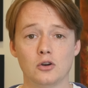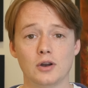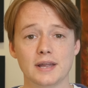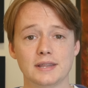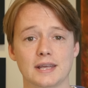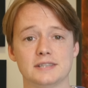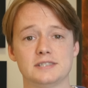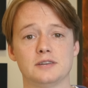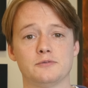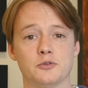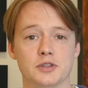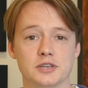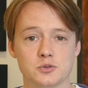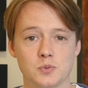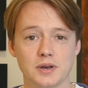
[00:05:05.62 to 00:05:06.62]
All right, that's it
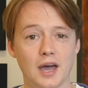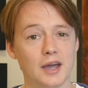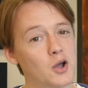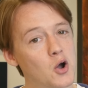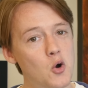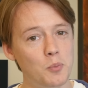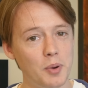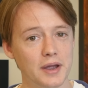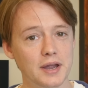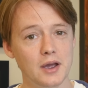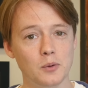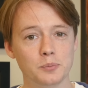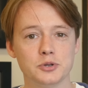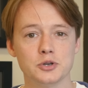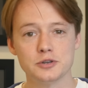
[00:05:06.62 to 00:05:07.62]
for this one. I hope I
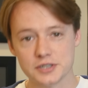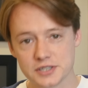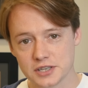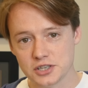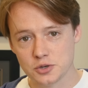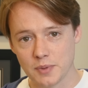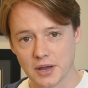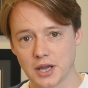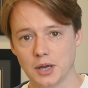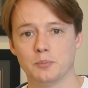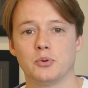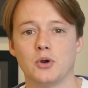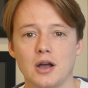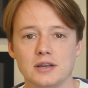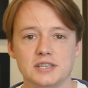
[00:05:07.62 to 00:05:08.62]
helped your
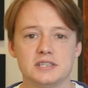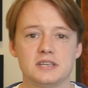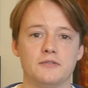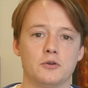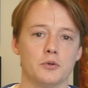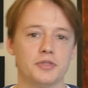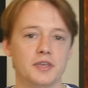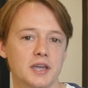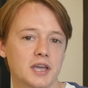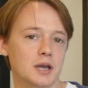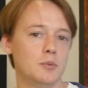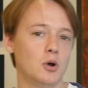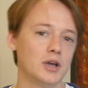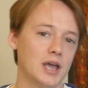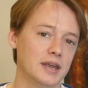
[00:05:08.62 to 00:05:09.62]
decision-making process if you're
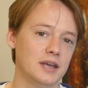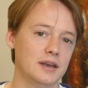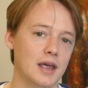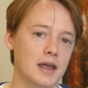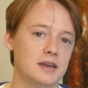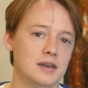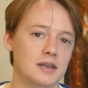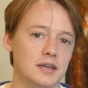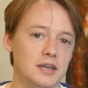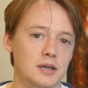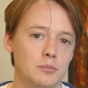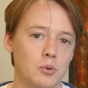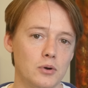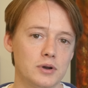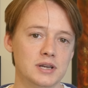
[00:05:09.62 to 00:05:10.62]
thinking about getting an editing
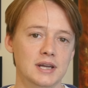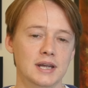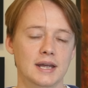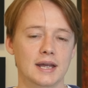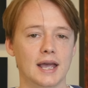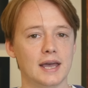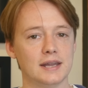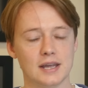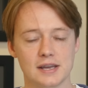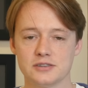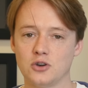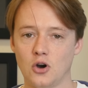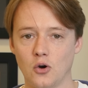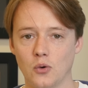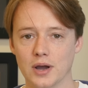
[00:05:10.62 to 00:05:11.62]
keyboard. And
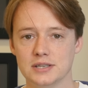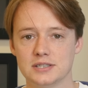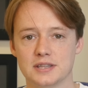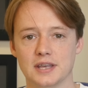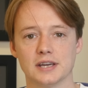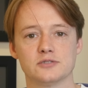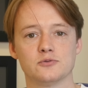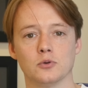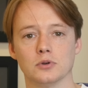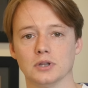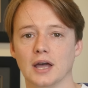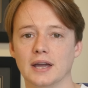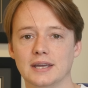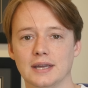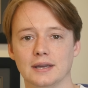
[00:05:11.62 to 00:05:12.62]
as always, thanks for
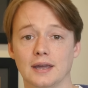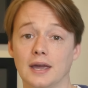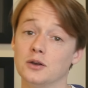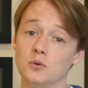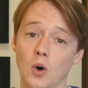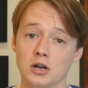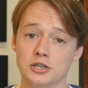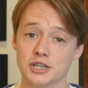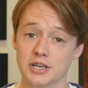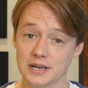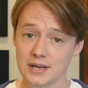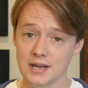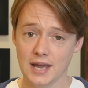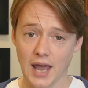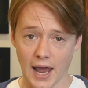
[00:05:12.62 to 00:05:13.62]
liking and
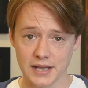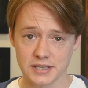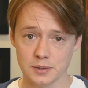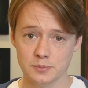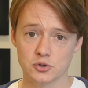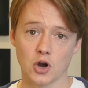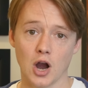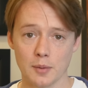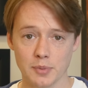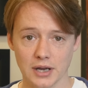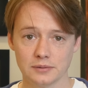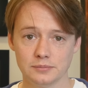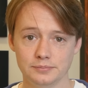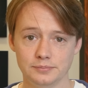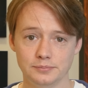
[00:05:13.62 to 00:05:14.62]
watching and subscribing.